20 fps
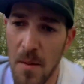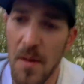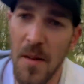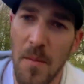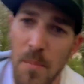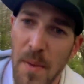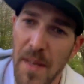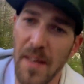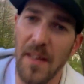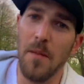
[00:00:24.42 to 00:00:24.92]

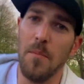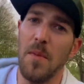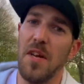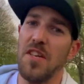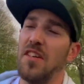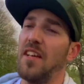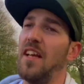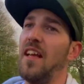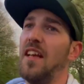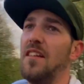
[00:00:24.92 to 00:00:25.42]
Being in
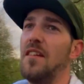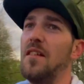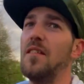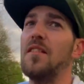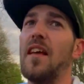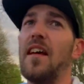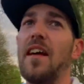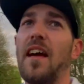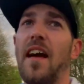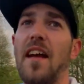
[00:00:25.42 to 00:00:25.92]
Michigan, you'd
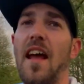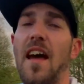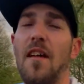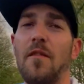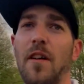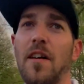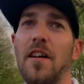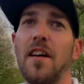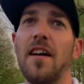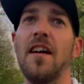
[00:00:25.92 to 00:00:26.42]
think I'd have
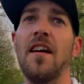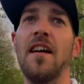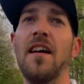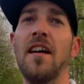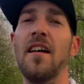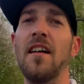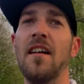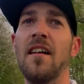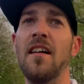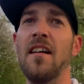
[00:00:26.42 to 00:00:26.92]
a
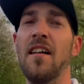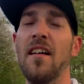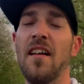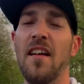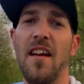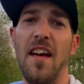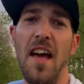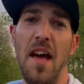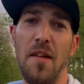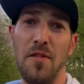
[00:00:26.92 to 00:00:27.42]

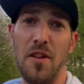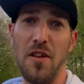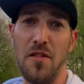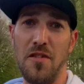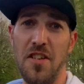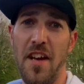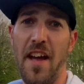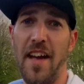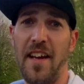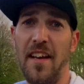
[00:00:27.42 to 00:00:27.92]
heavier
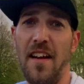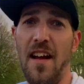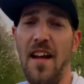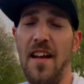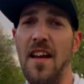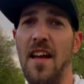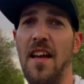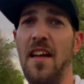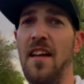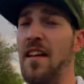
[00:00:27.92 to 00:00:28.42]
jacket on.
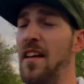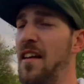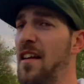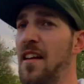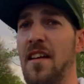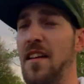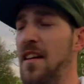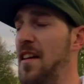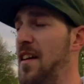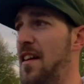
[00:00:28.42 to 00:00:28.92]

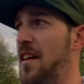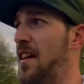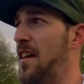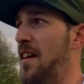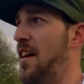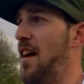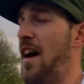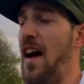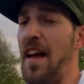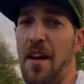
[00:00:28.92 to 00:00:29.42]

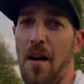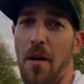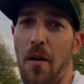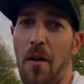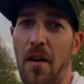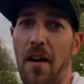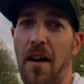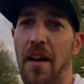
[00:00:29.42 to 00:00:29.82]
I don't.